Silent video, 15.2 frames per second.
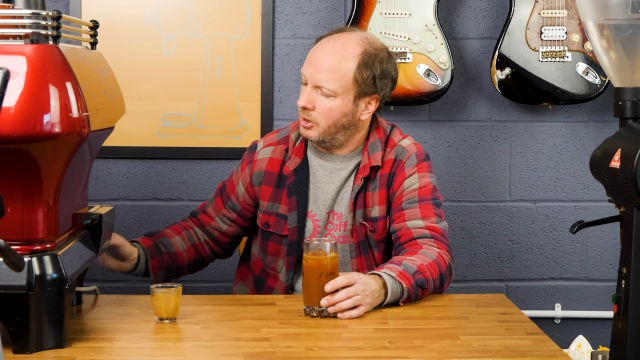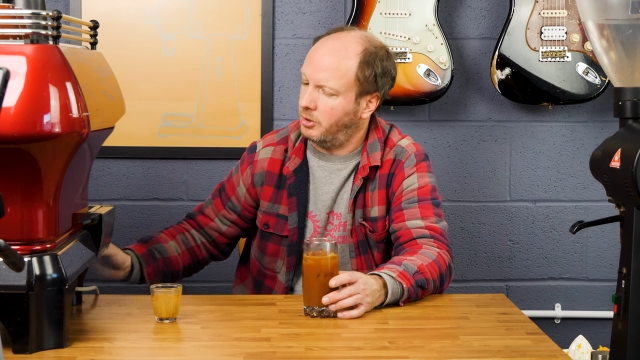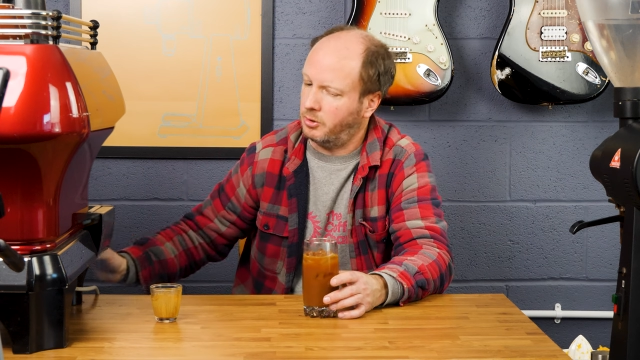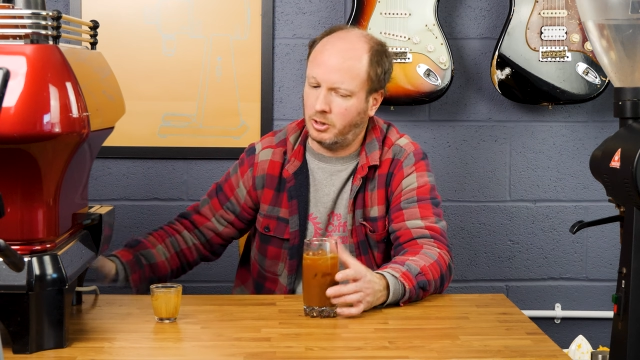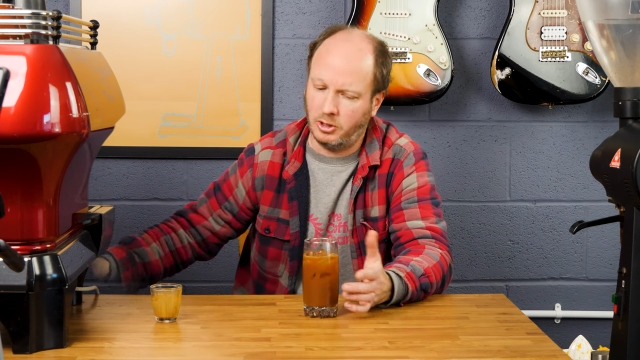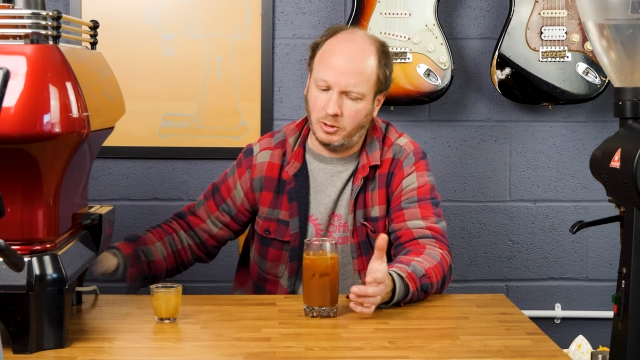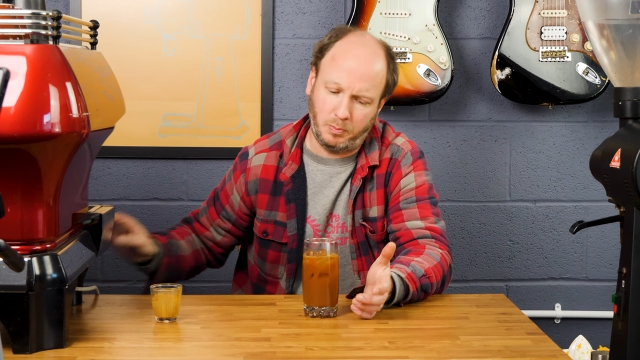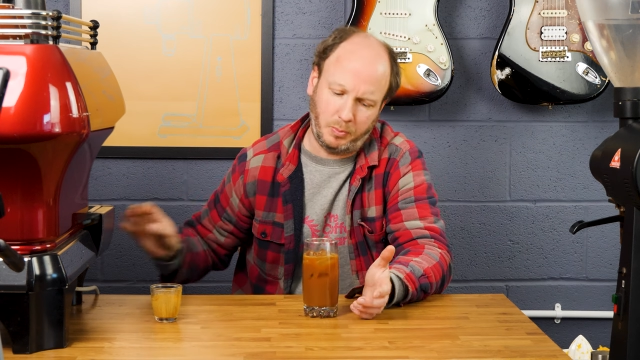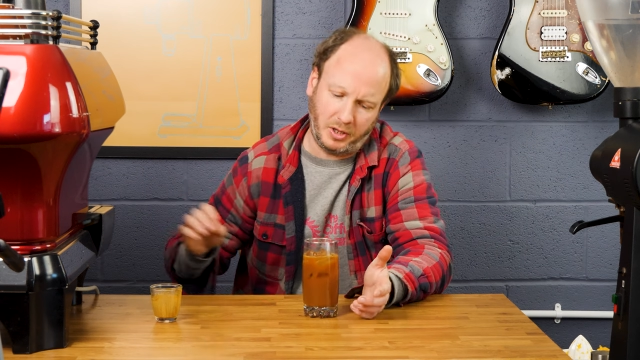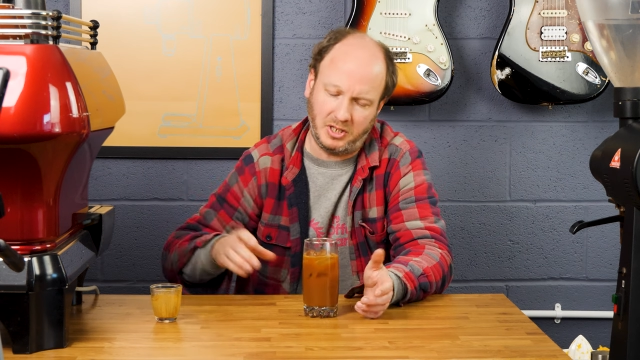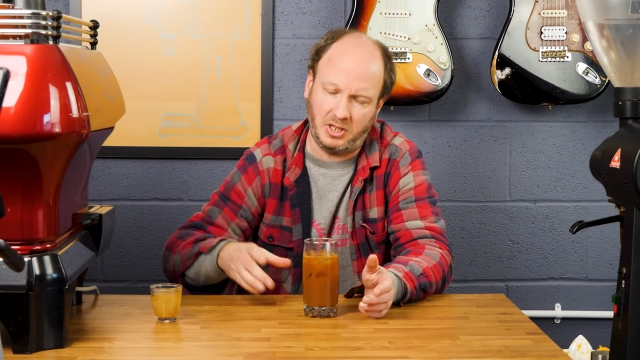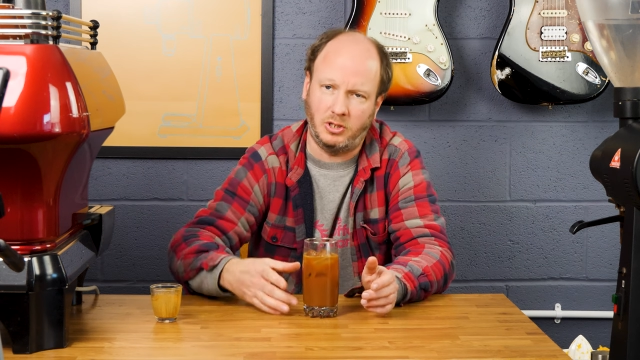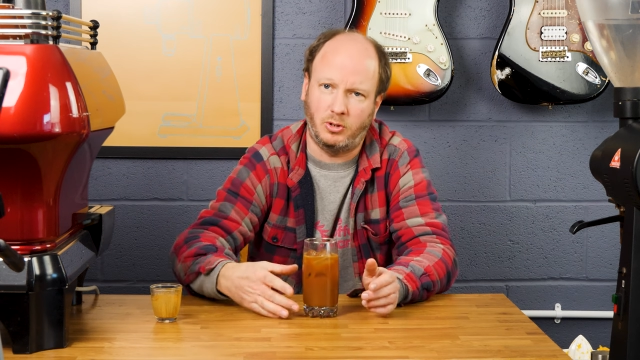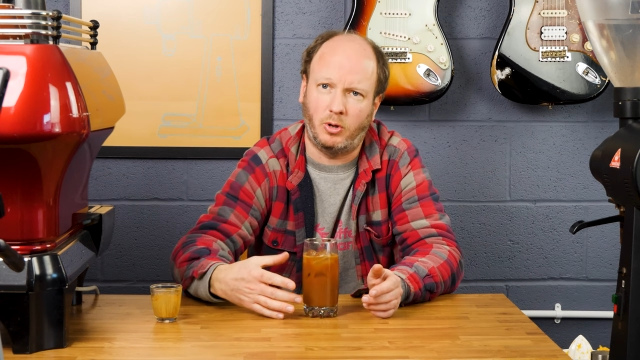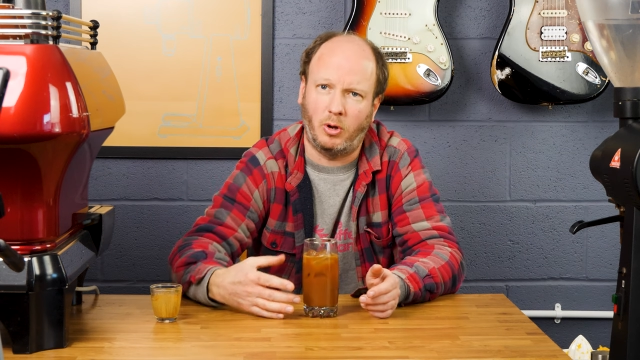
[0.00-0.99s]
You could put
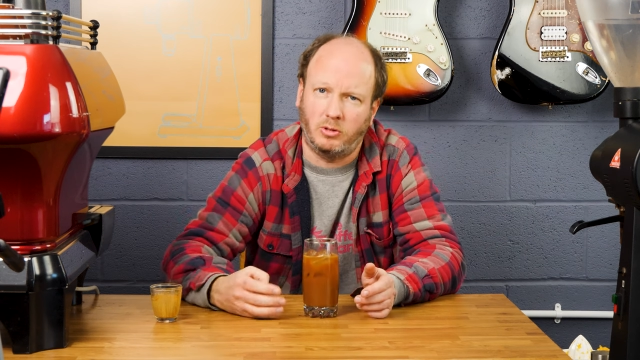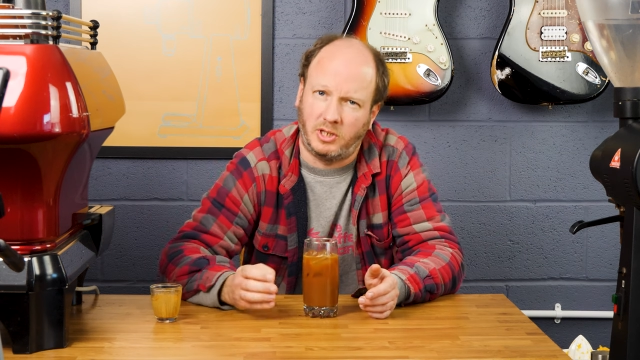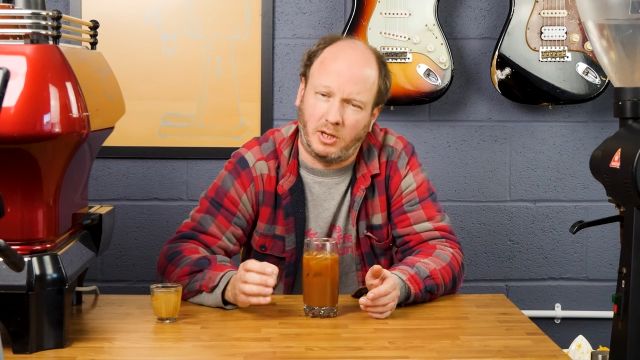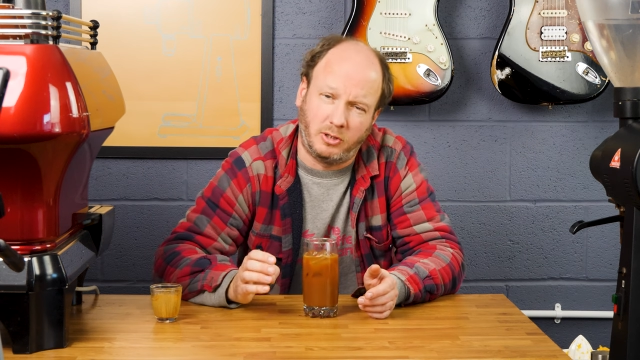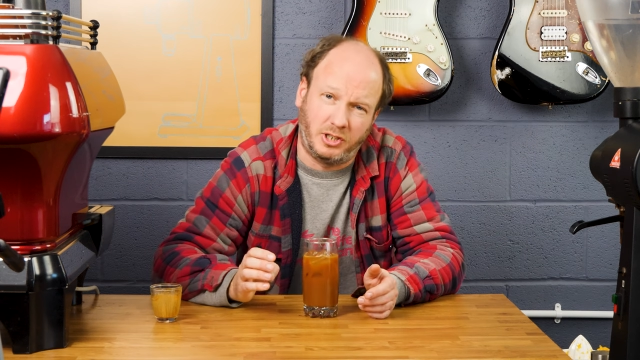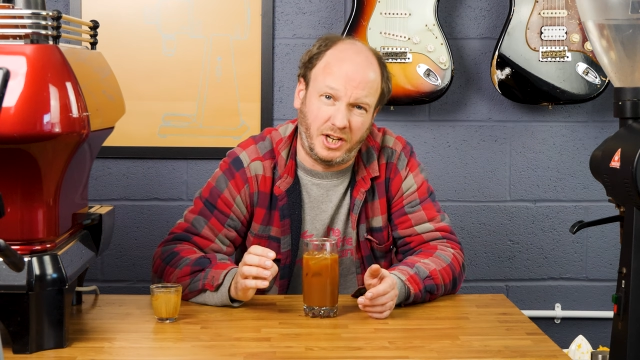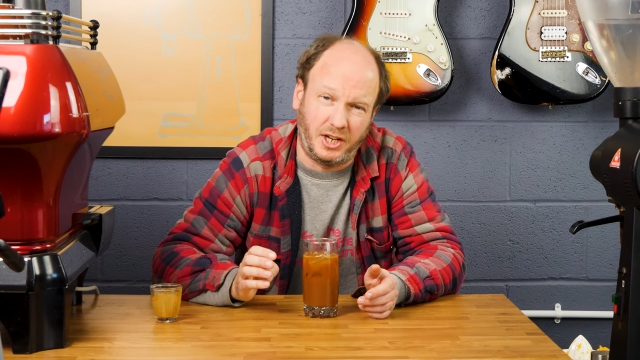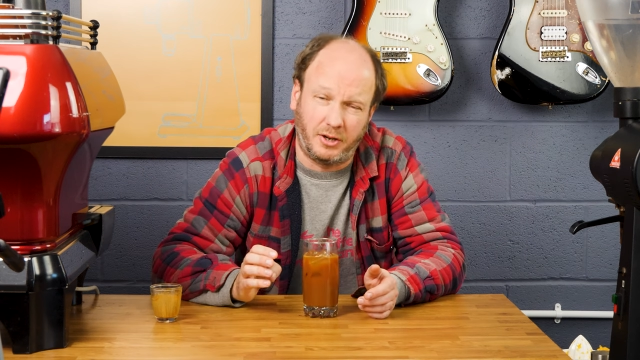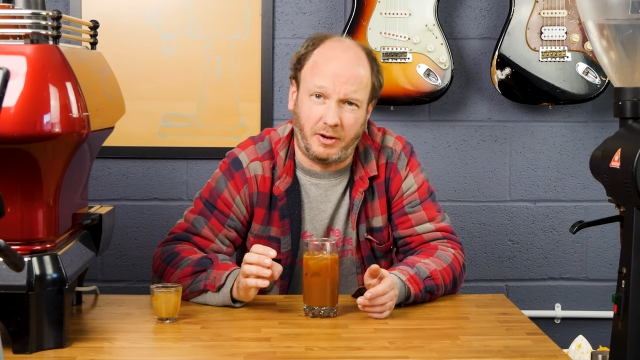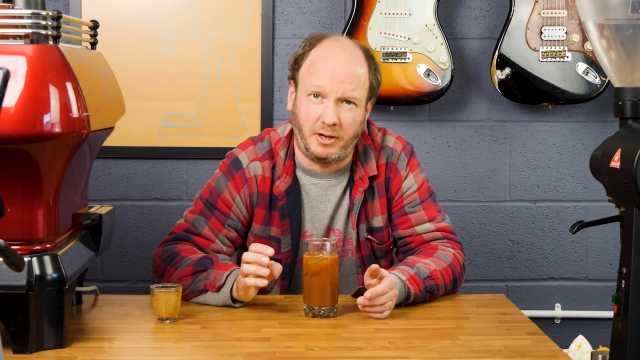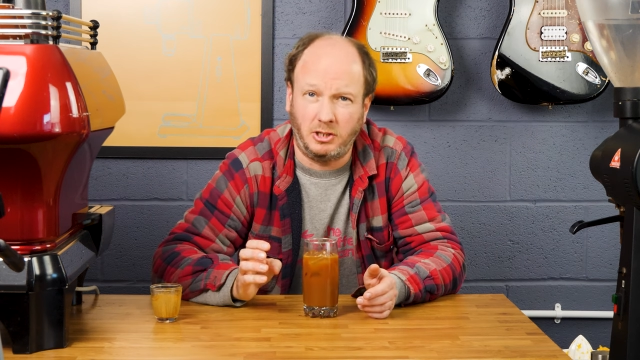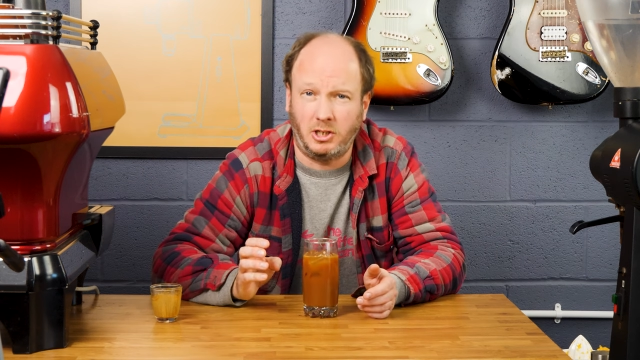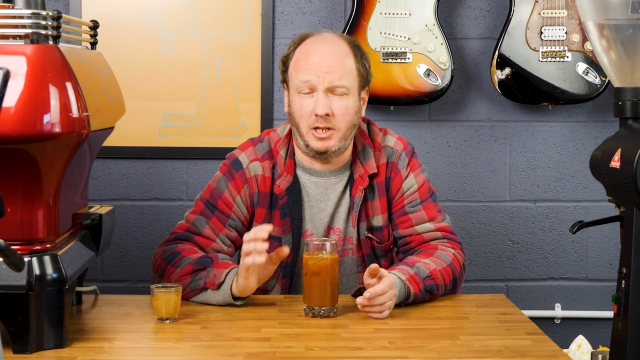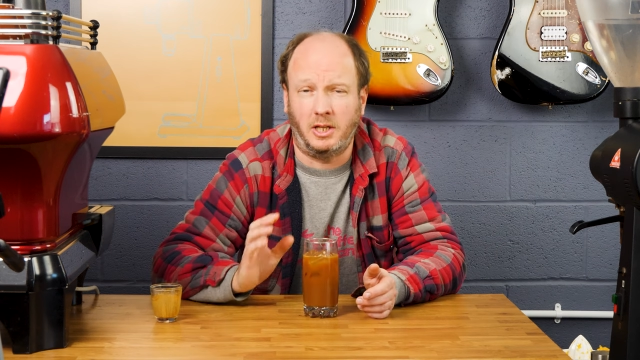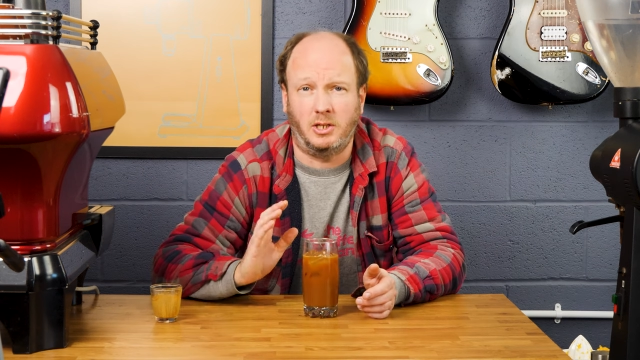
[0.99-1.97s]
this into a cocktail shaker
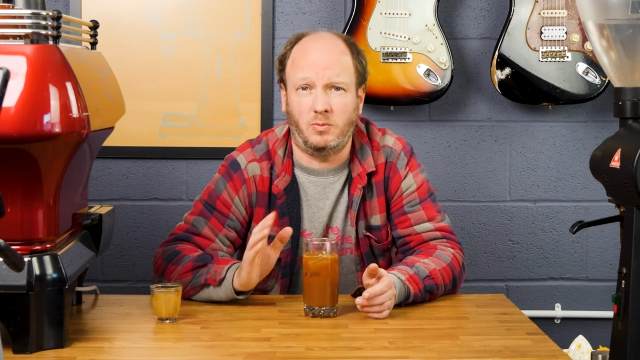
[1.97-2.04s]
actually,